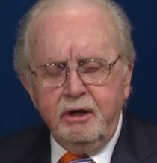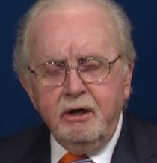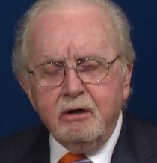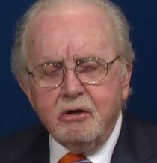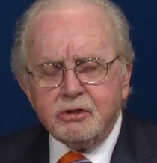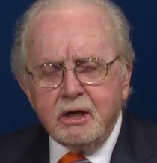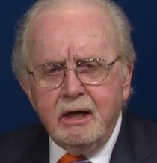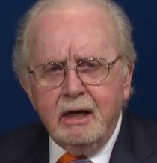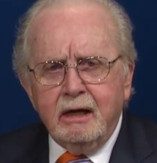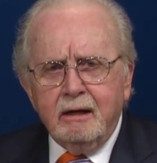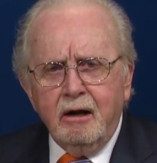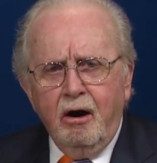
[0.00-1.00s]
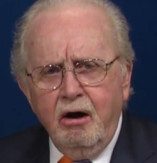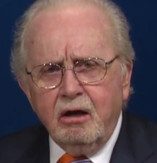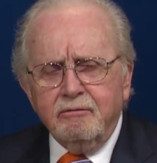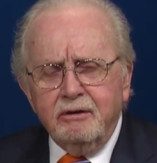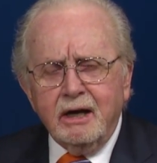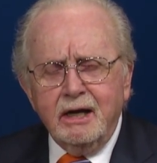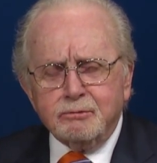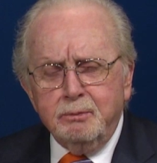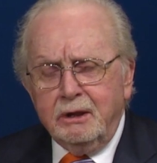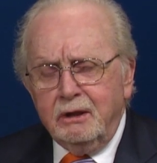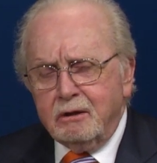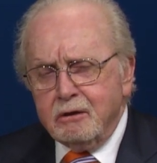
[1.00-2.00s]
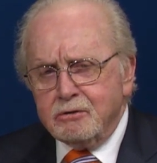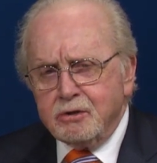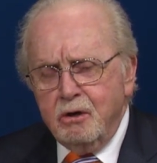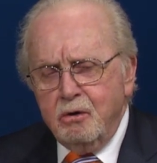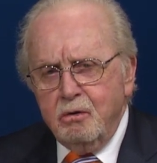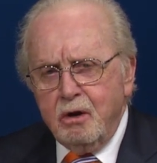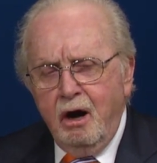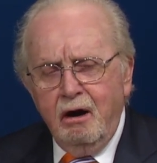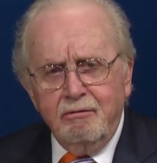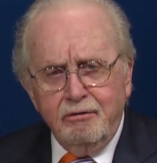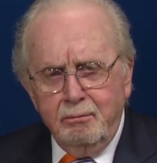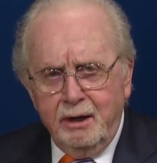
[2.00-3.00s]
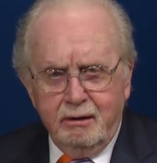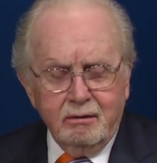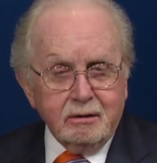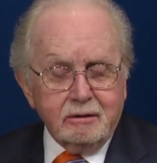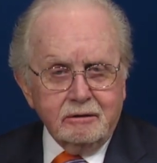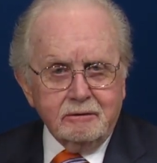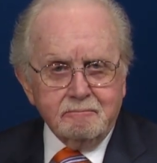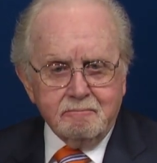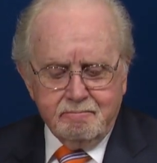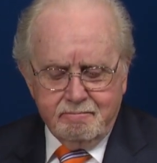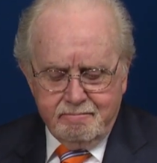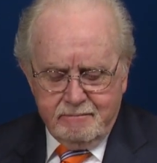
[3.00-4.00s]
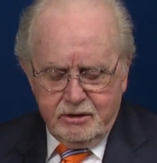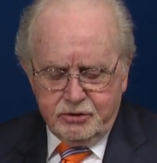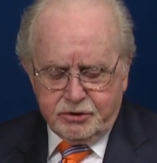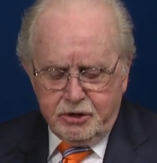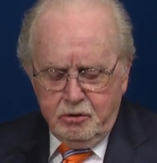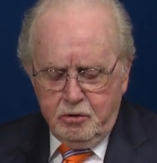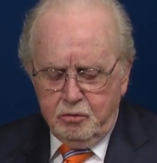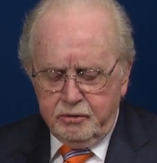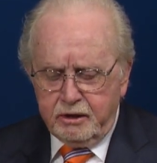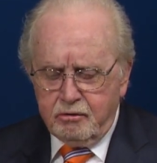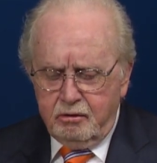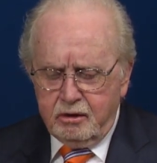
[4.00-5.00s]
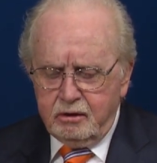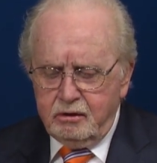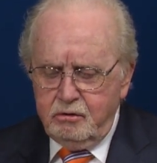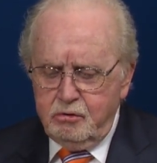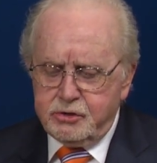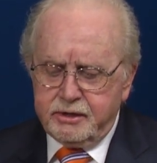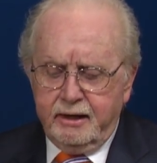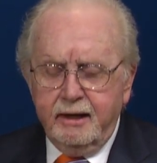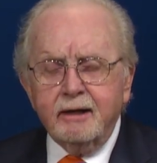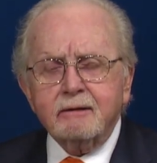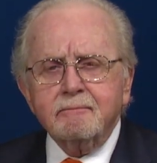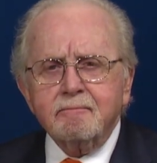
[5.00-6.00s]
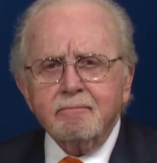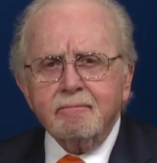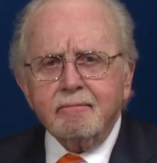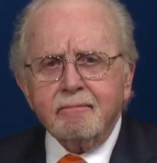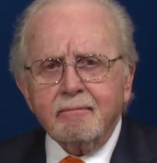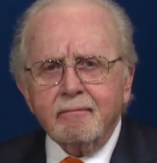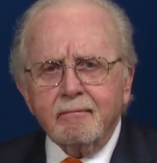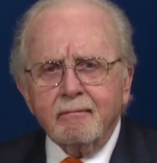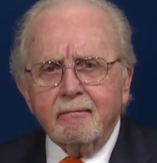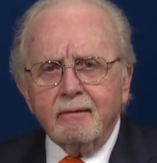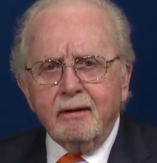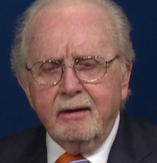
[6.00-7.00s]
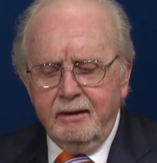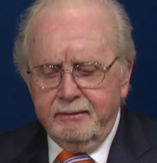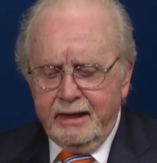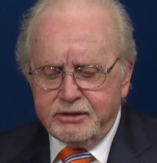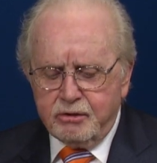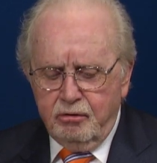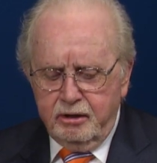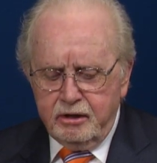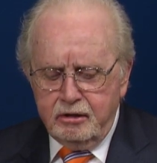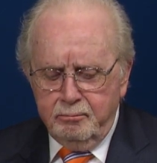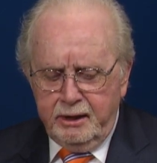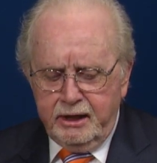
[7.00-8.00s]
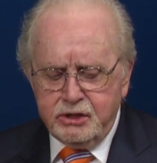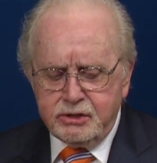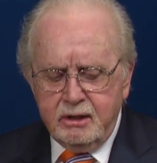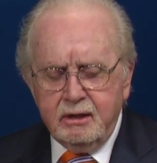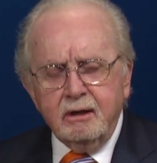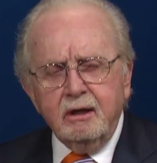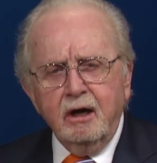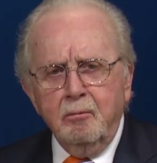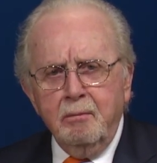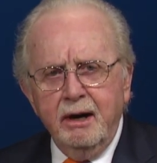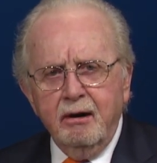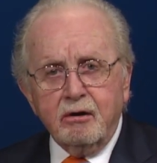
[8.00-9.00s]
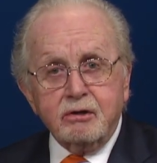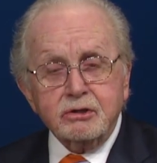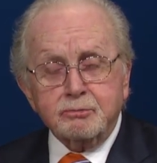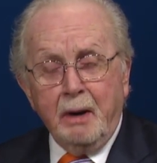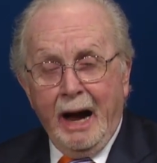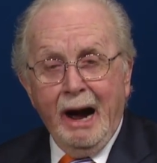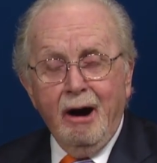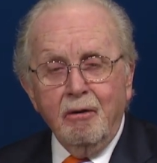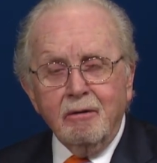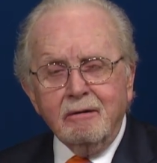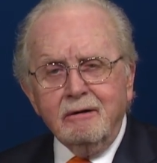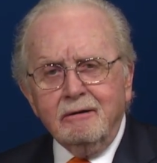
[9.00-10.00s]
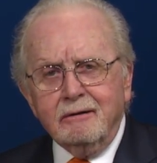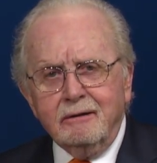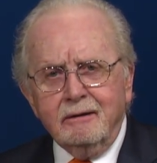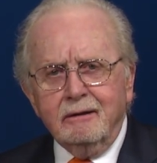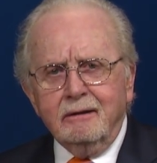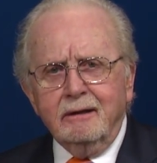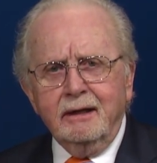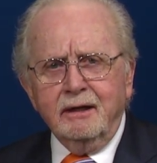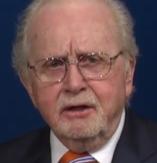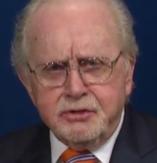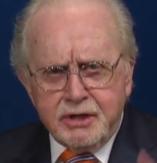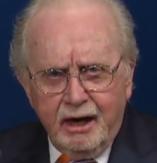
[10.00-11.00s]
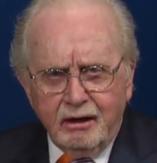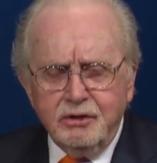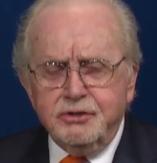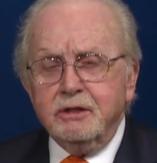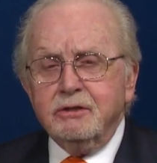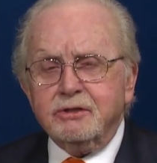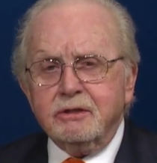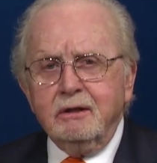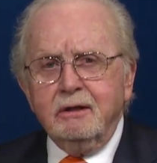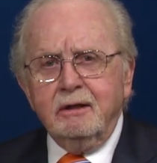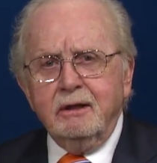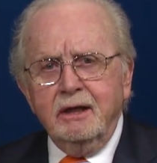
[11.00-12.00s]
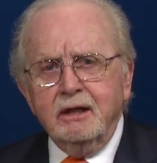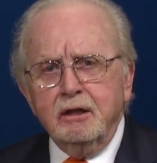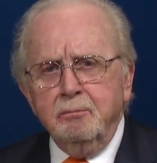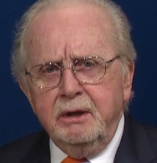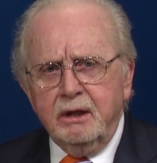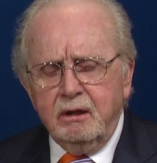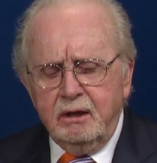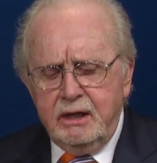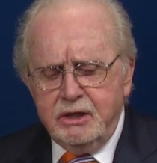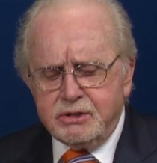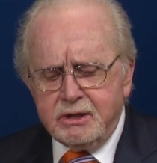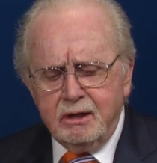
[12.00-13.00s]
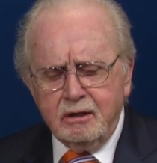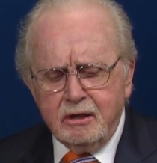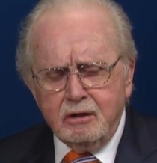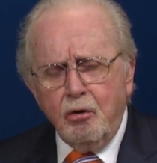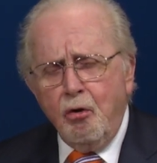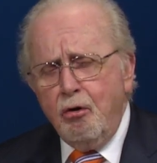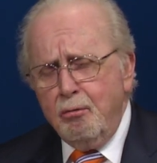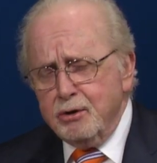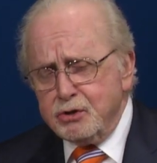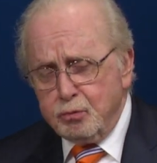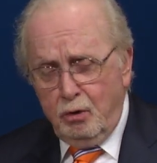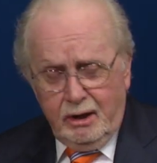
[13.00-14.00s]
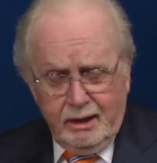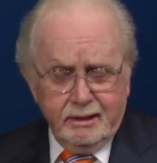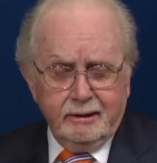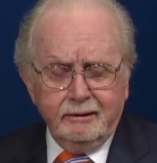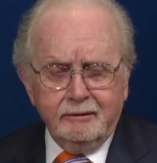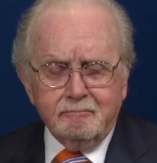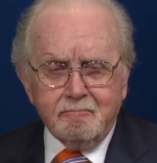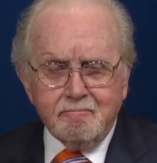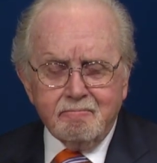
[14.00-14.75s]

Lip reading: years, all of it has been in control of America. Soon, they're going to lose that, and that's going to diminish America's power and intelligence in the Middle East in an enormous way.